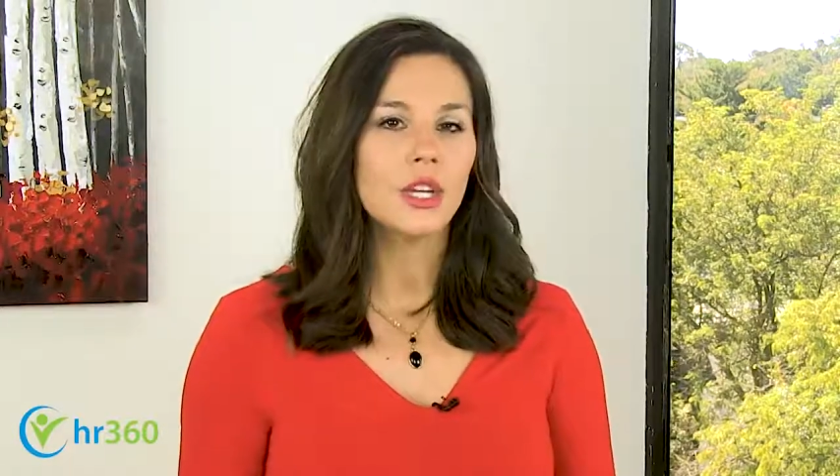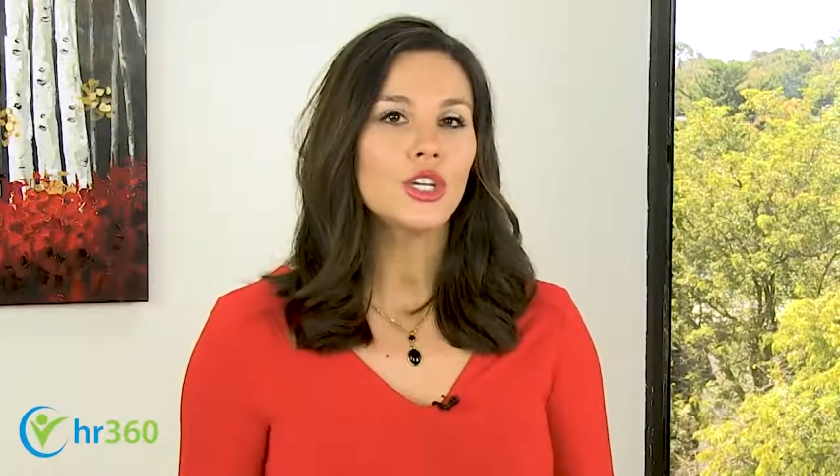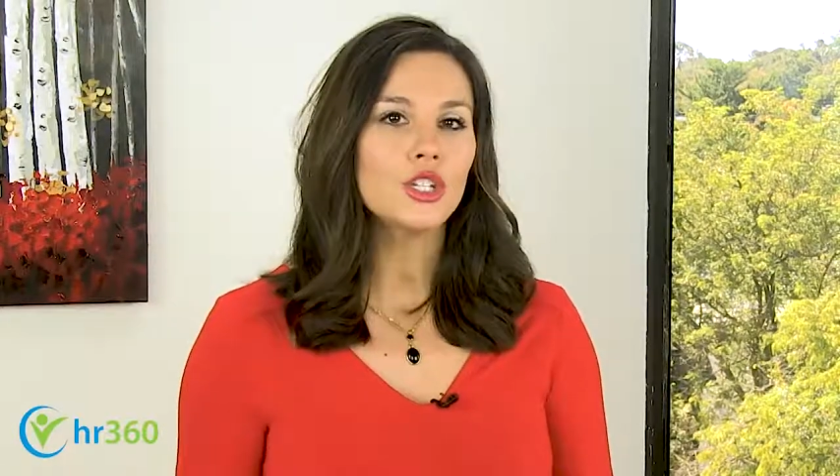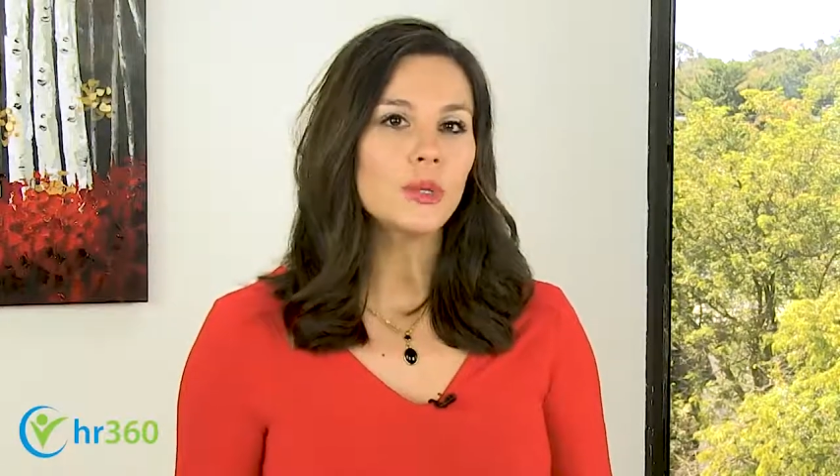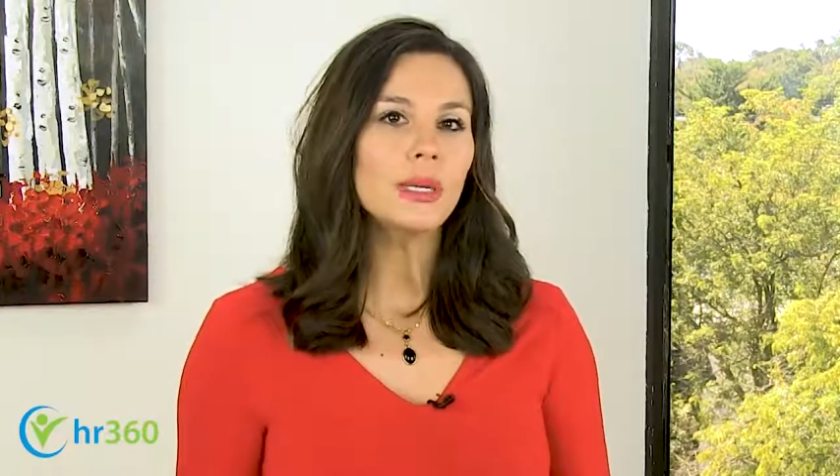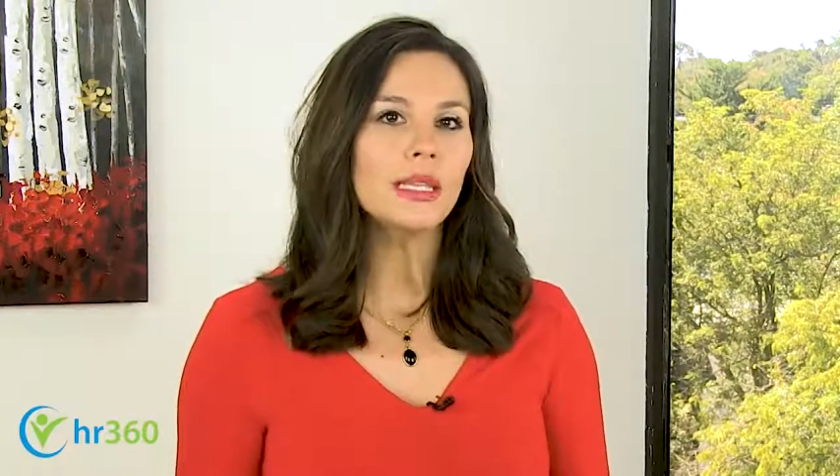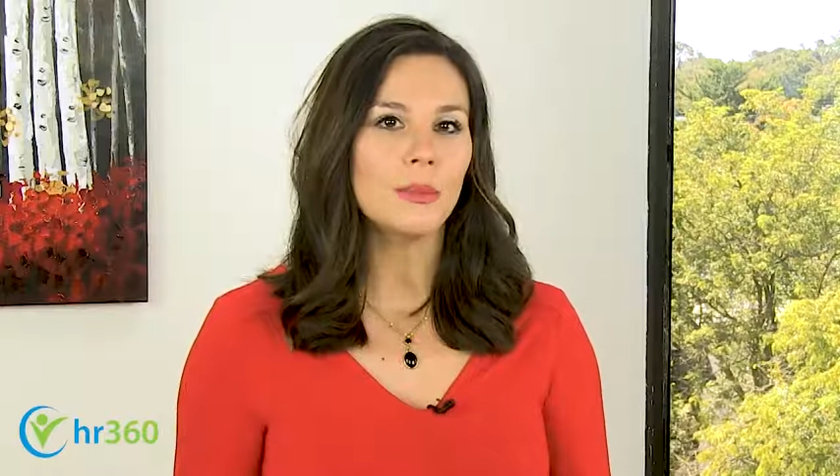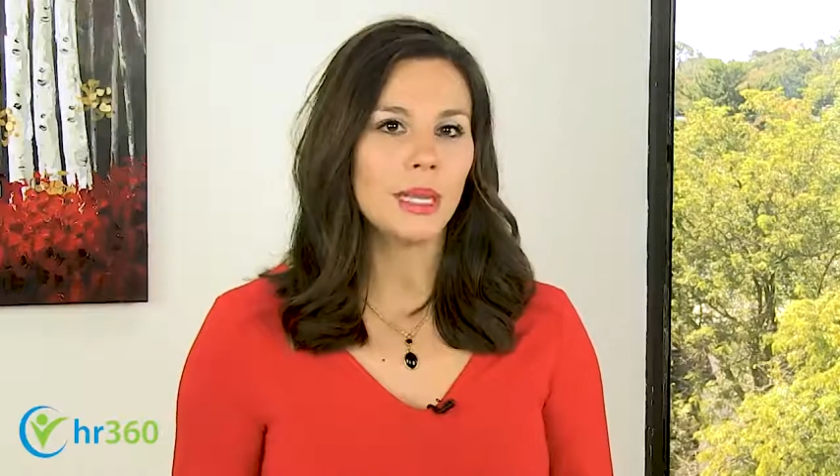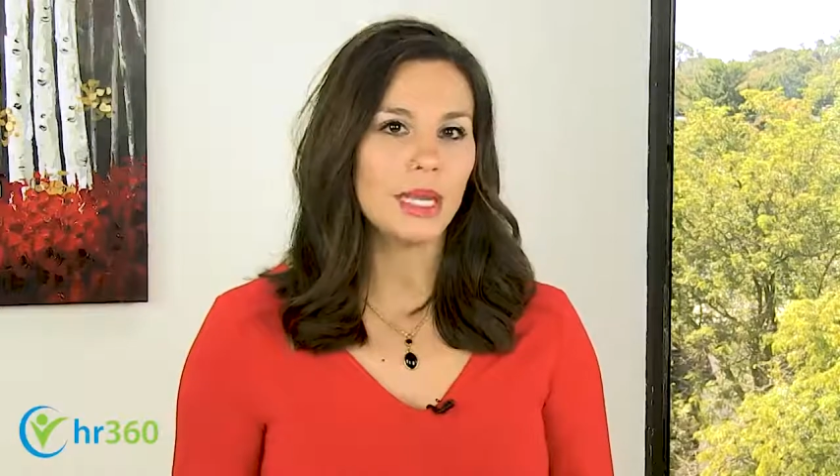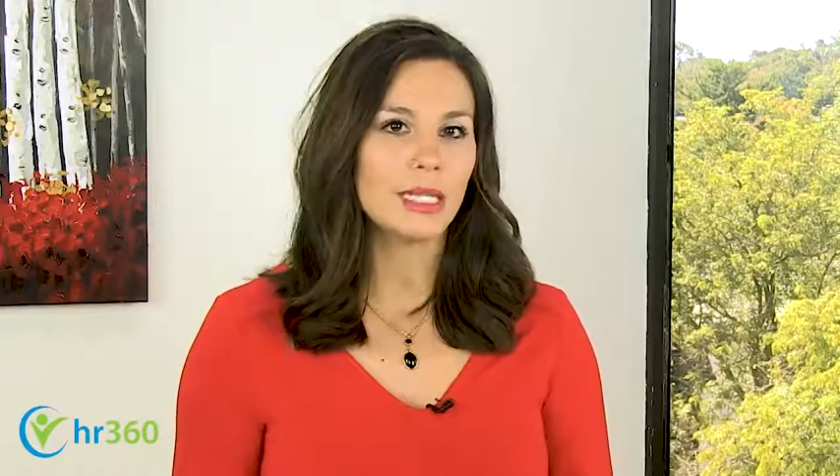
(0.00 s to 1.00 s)
should be
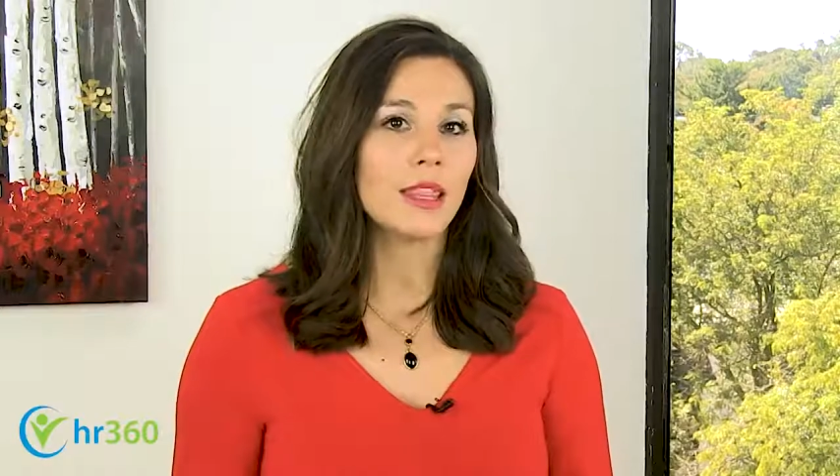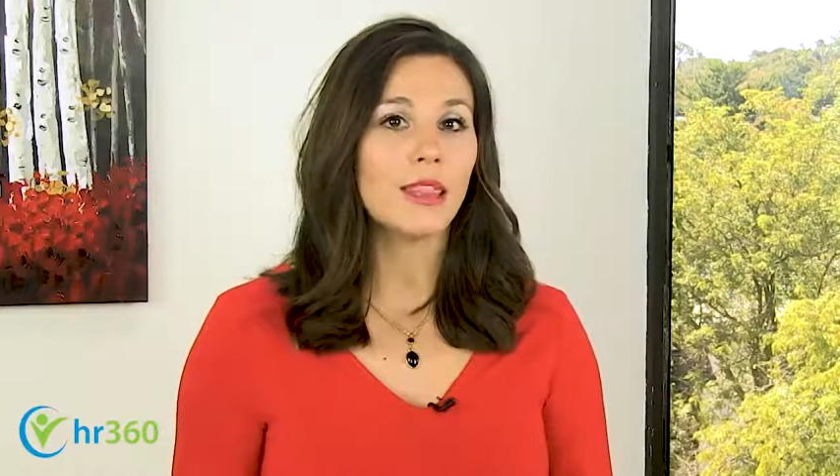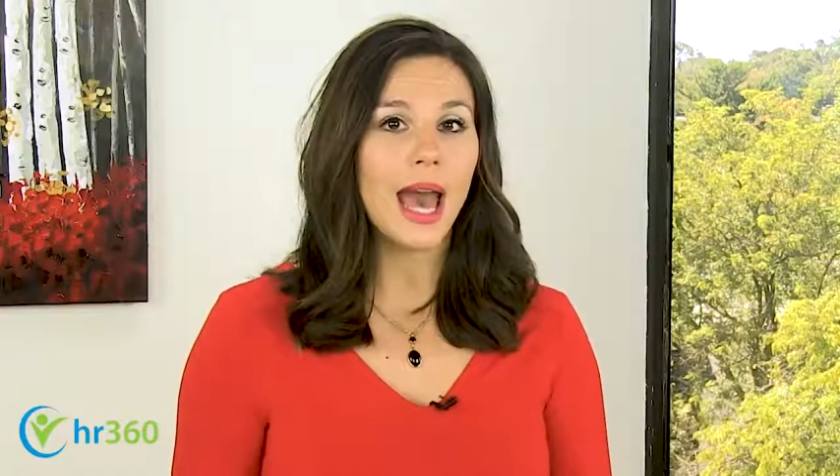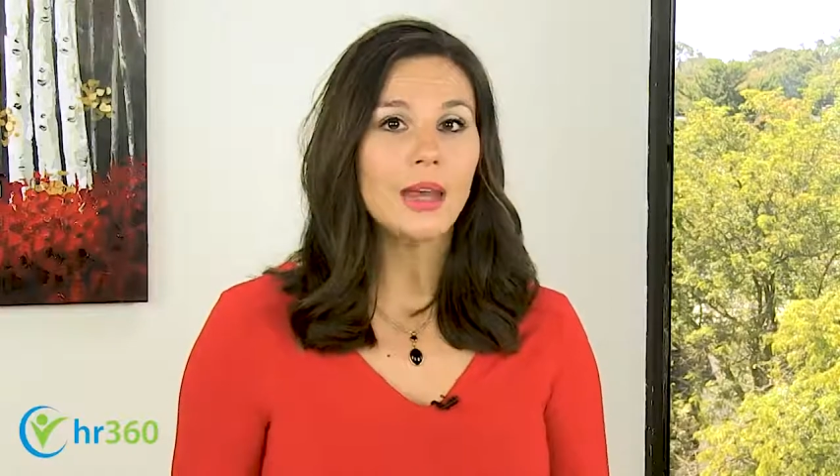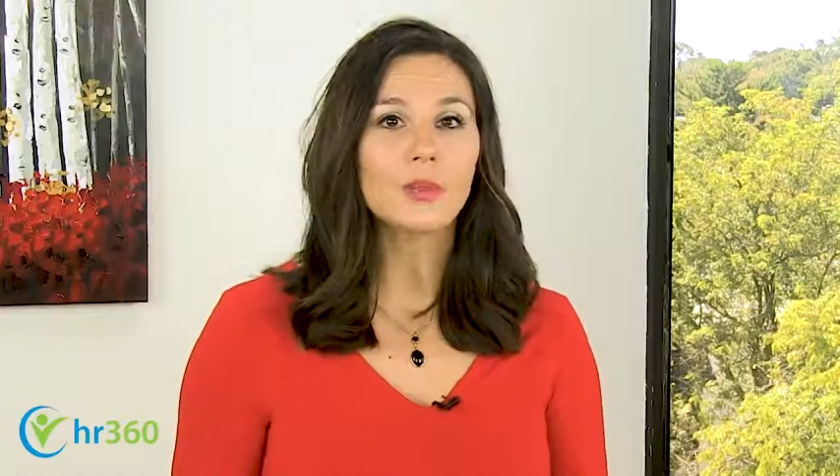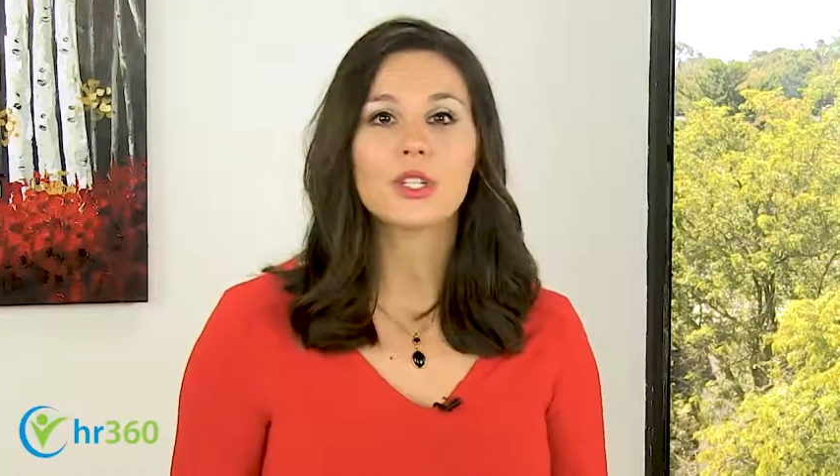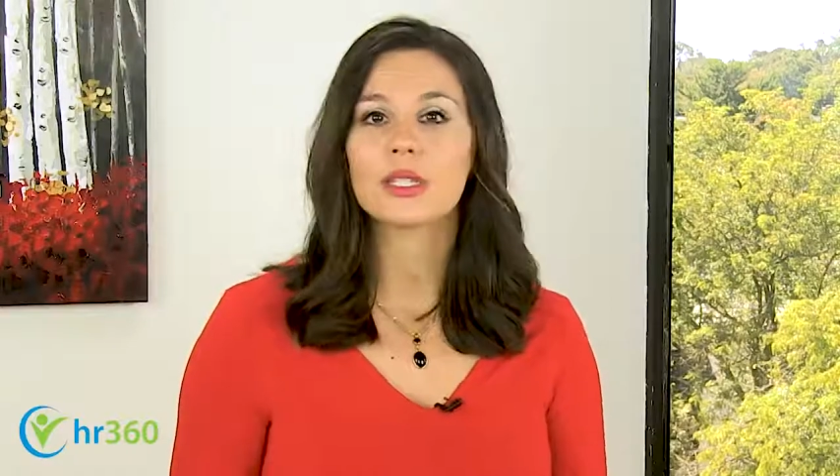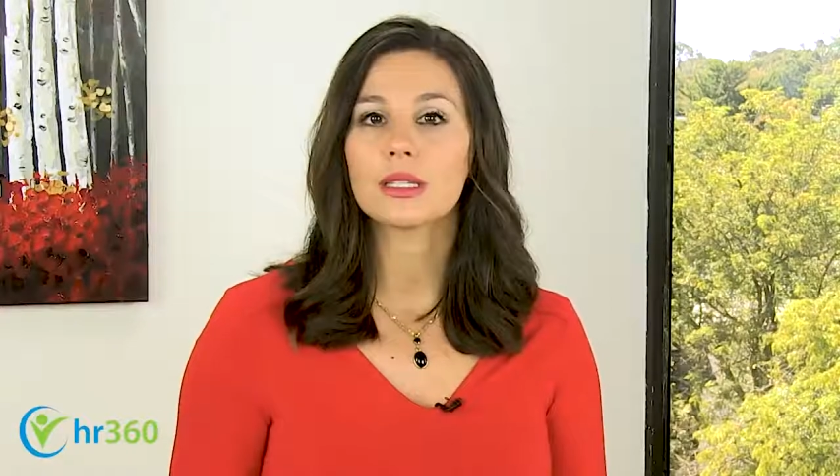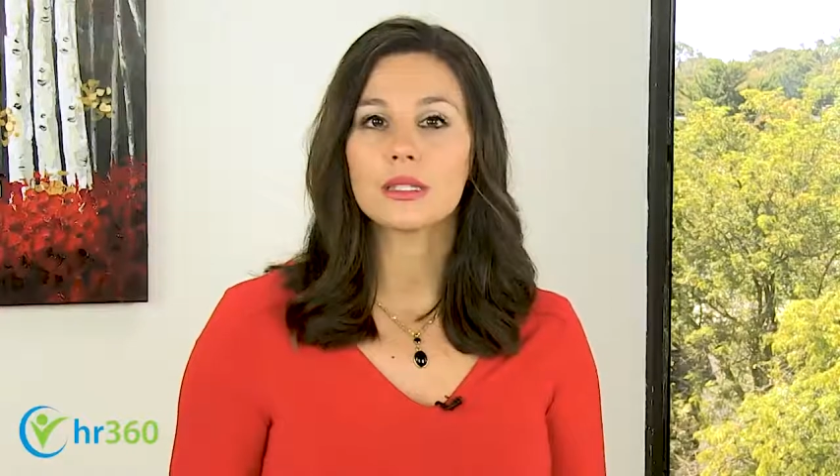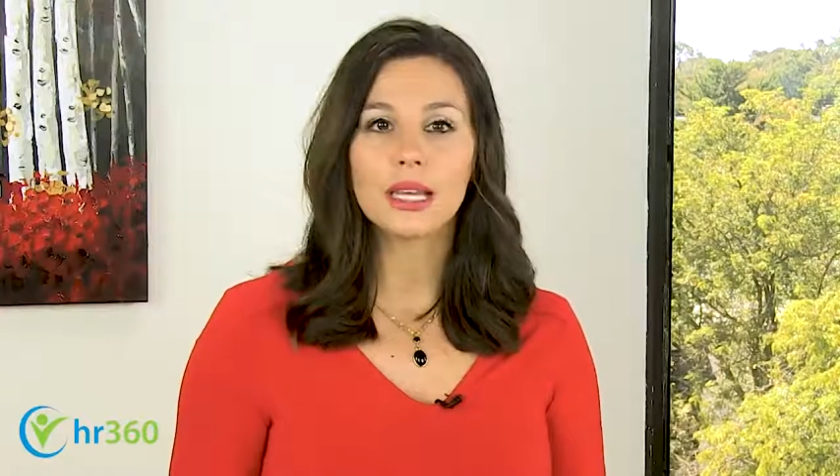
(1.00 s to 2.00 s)
limited to that which
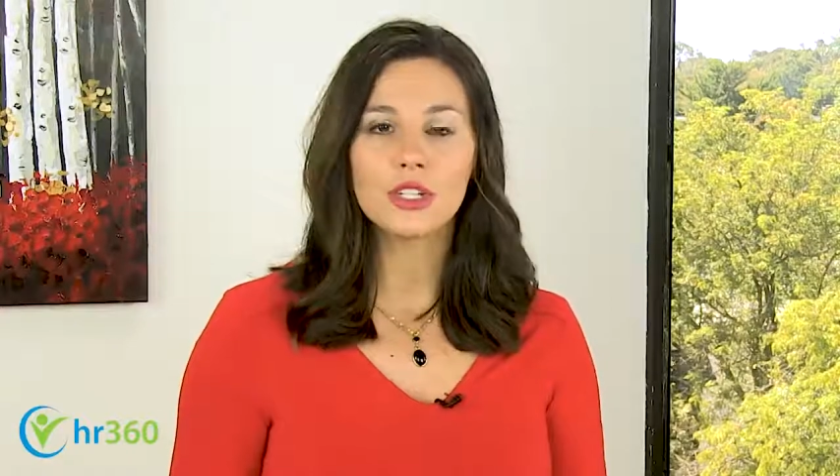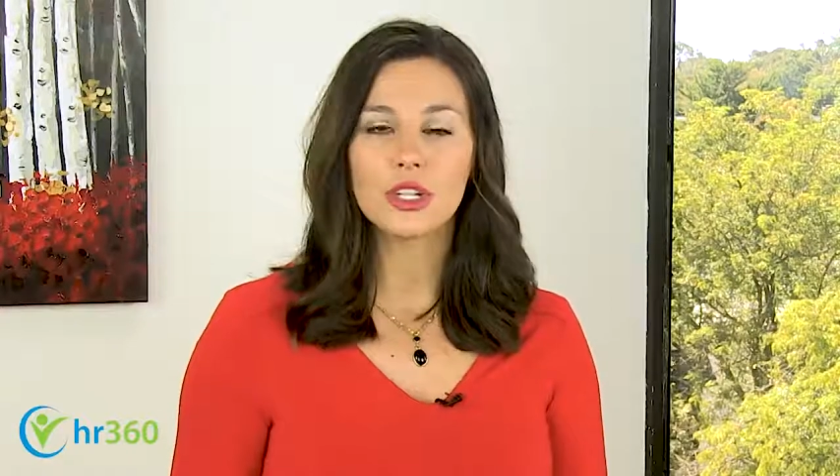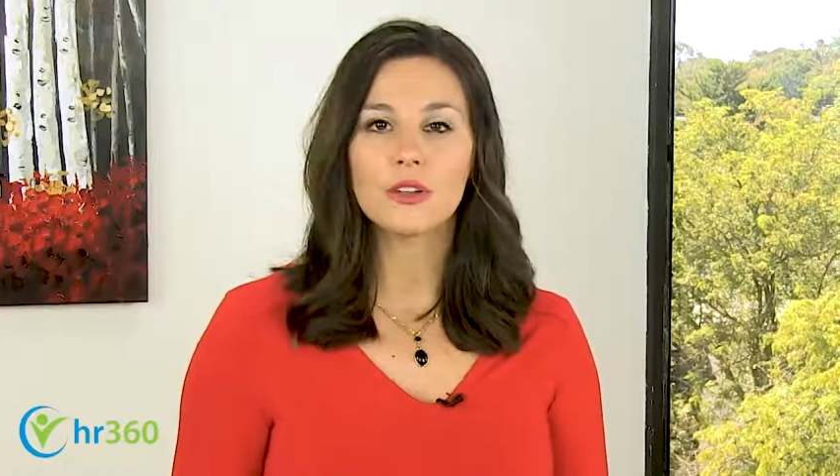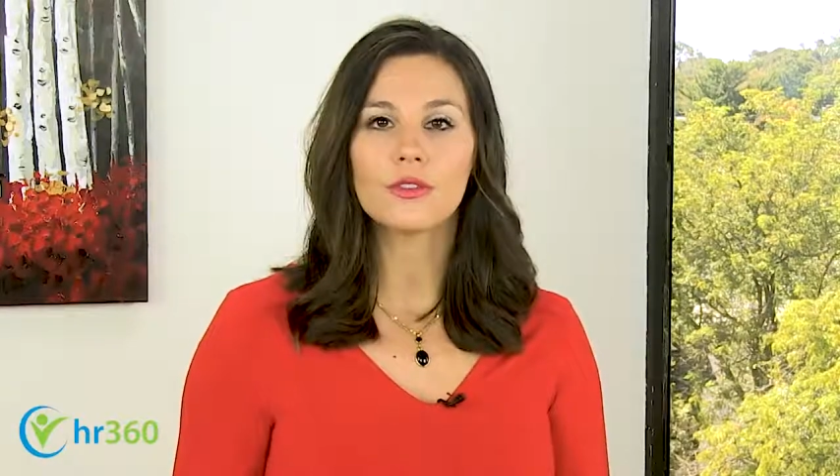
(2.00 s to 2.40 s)
is essential